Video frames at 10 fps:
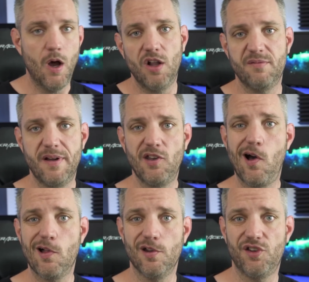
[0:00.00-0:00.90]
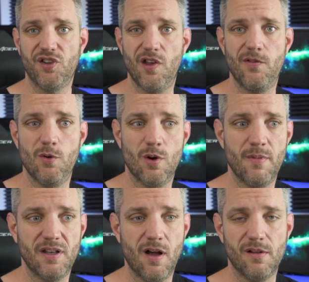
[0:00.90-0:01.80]
all of my dollars, if you will,
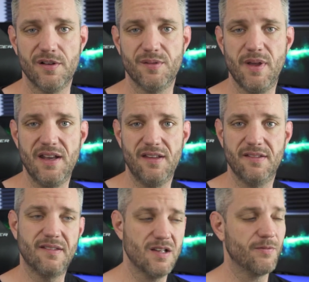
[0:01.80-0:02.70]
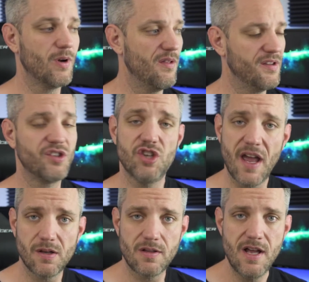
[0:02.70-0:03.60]
my dollars and pennies and stuff around this
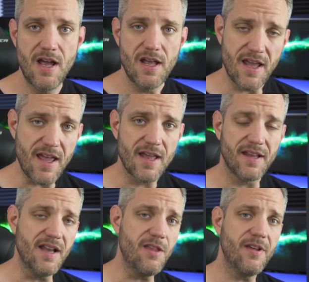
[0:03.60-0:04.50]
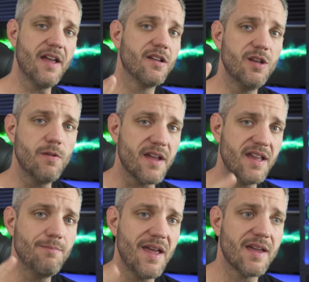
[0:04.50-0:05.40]
channel, and anything I can do that
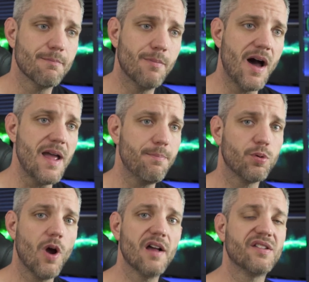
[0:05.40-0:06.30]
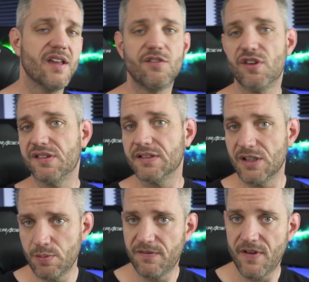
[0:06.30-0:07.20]
can make my process just a
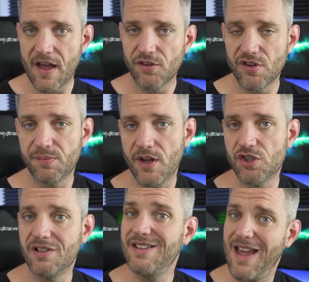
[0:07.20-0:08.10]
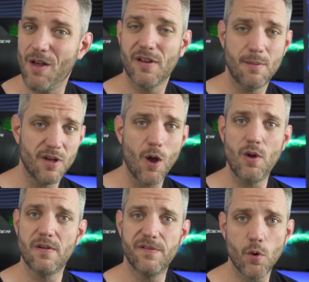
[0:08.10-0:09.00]
little bit faster, especially now that I'm
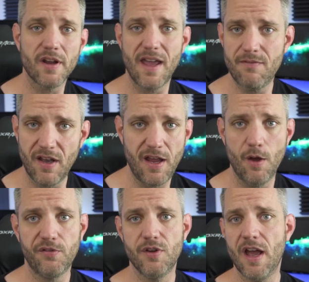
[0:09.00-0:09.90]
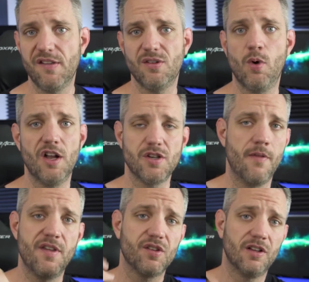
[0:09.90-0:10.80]
encoding 4K videos for you guys to watch
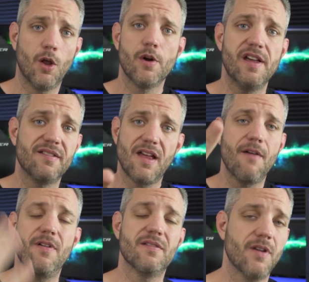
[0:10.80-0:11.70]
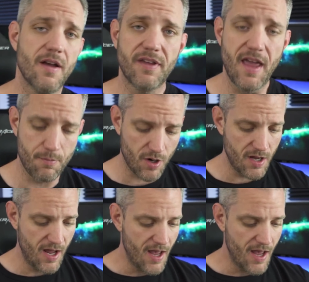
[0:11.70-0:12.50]
on this glorious FS5 camera.